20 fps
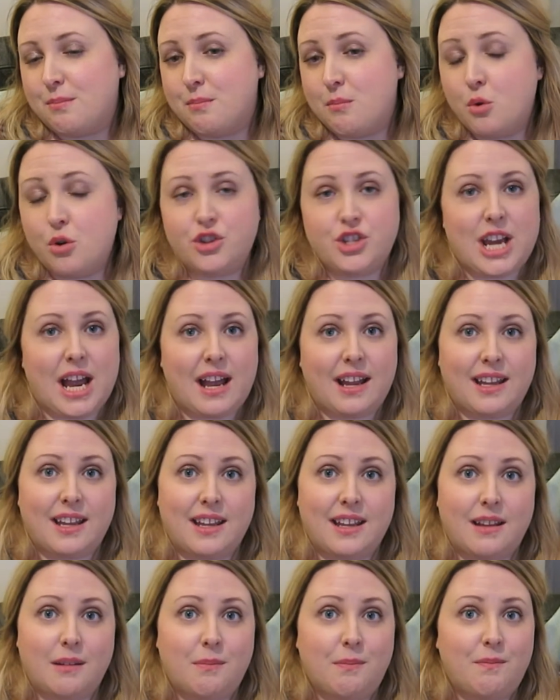more
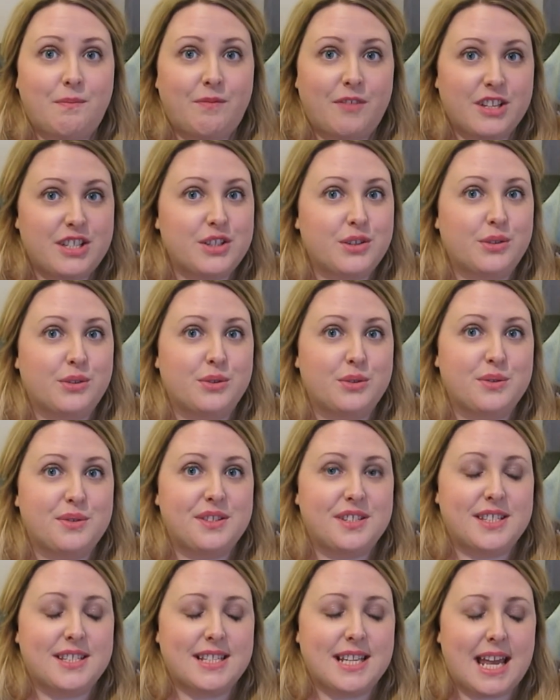chatty
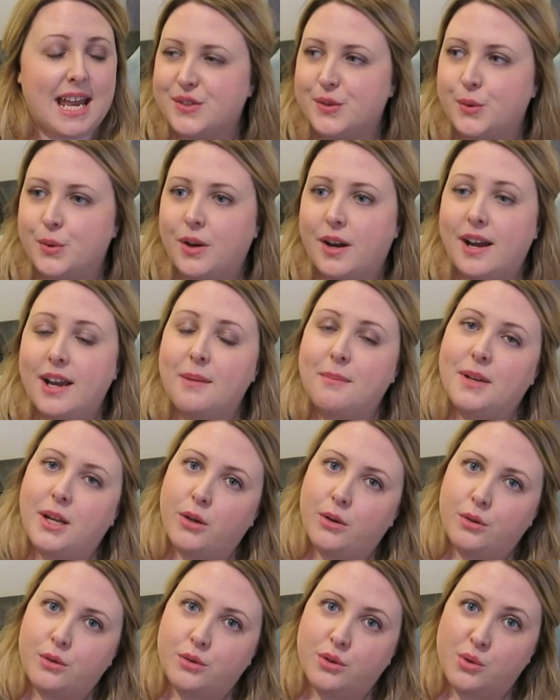videos. So I am
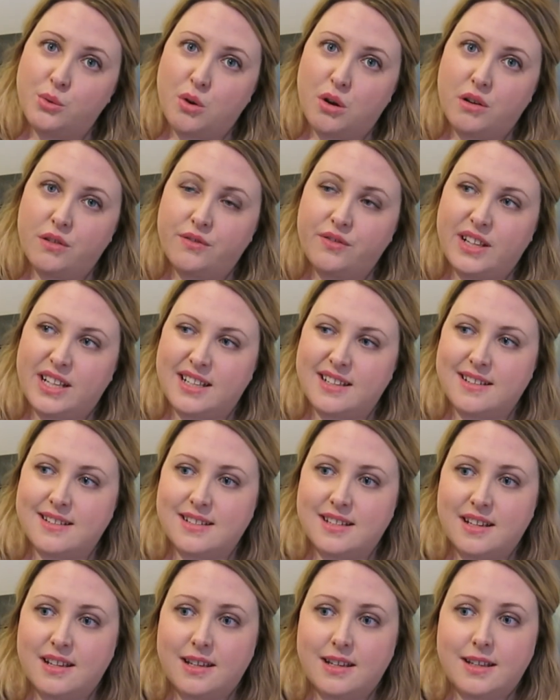now going to go off
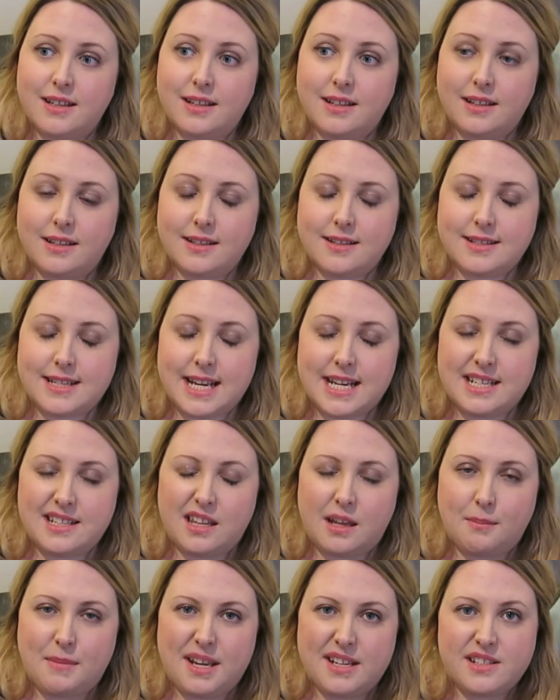and tidy
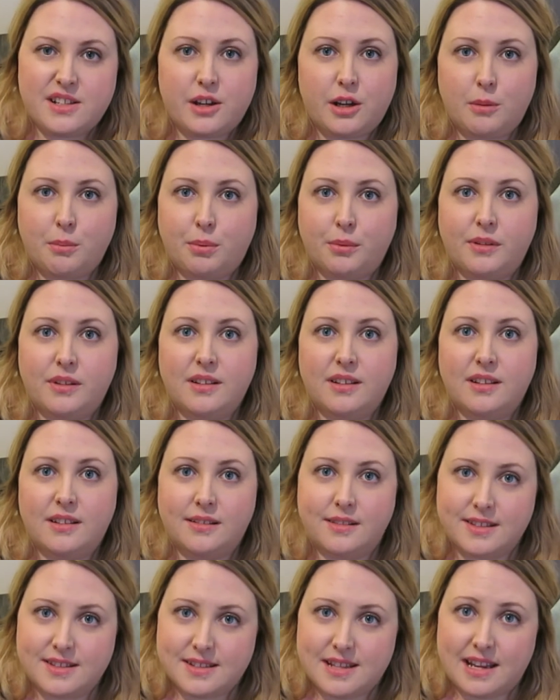that mess up
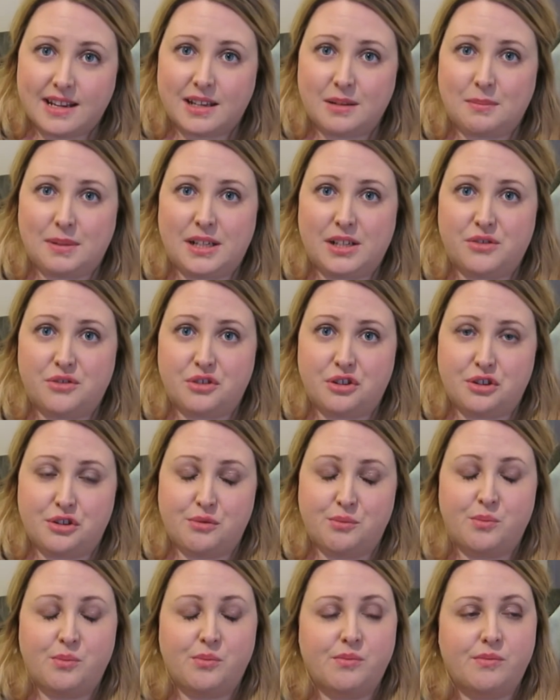in the second
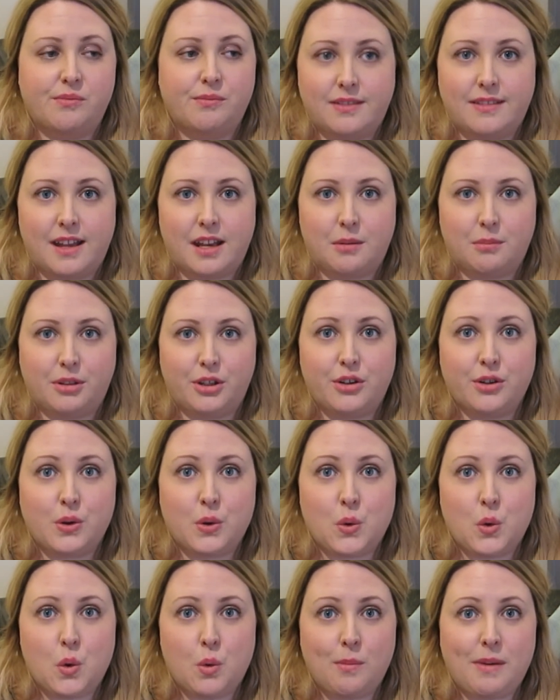bedroom, then Blair will
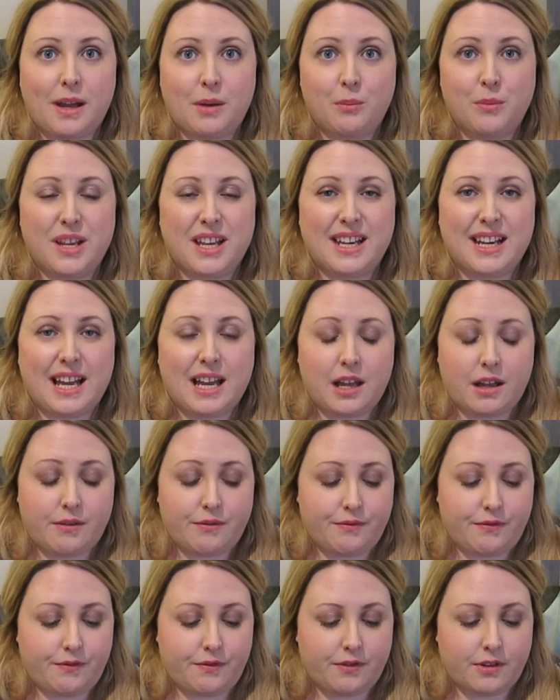go home and we can have